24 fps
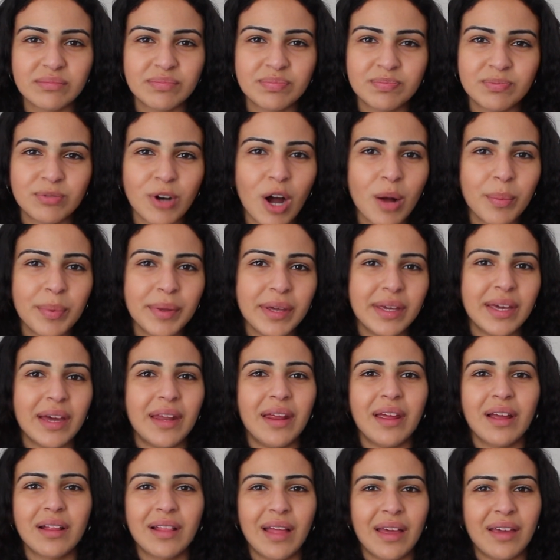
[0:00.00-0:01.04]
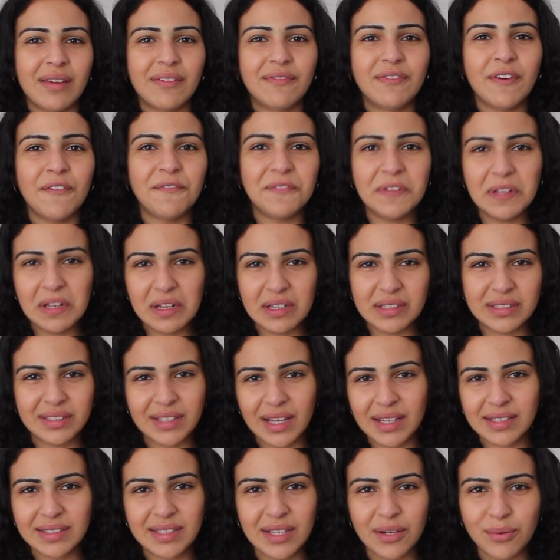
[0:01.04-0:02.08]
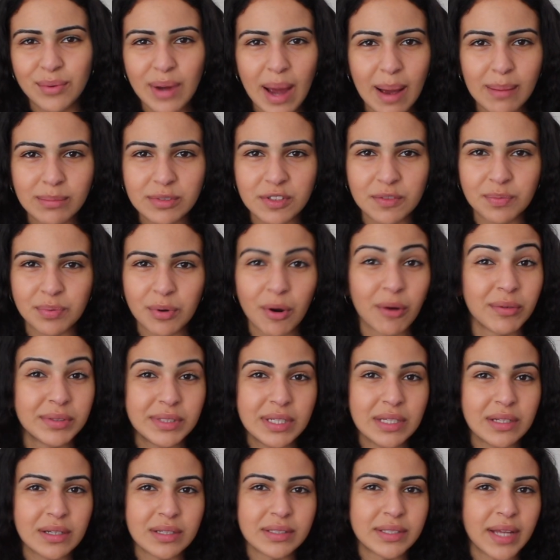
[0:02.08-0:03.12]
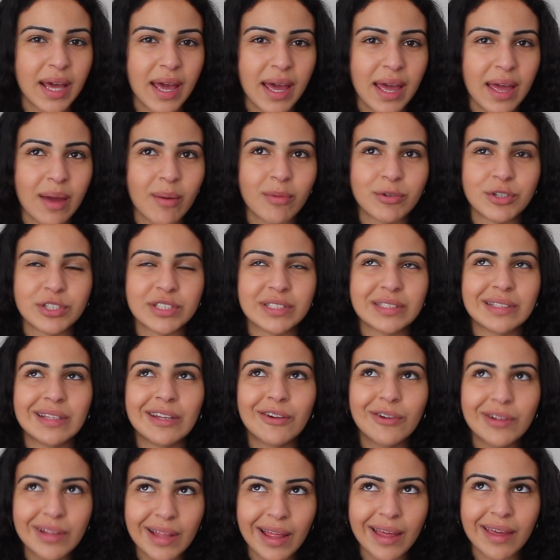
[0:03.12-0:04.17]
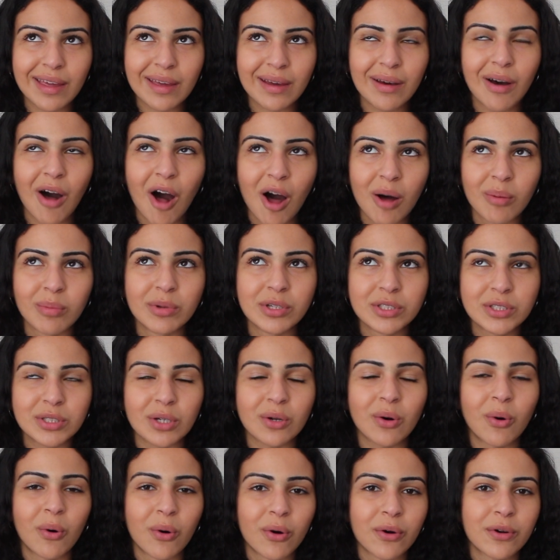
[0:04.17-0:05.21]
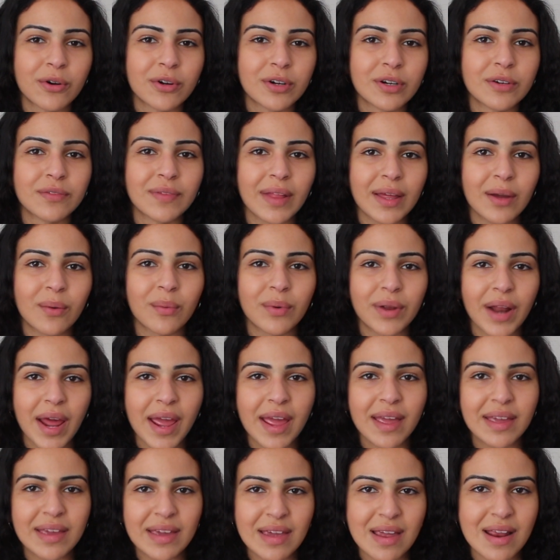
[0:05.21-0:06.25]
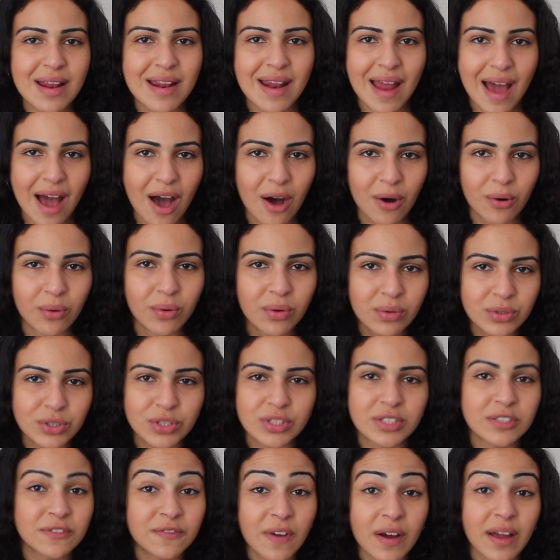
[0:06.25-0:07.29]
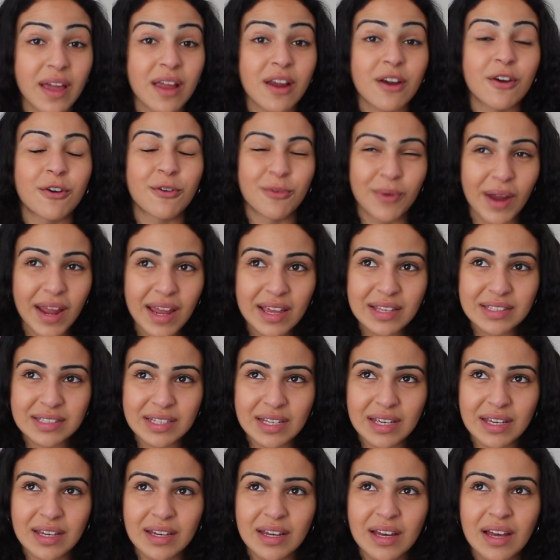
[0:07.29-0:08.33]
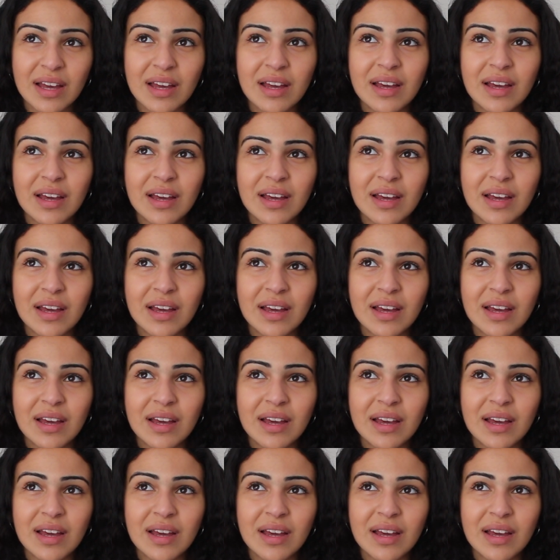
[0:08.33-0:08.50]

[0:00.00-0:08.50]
probably getting like 50 to 60 grams of protein a day, which is literally like almost a quarter of like what I eat now, which is fucking crazy.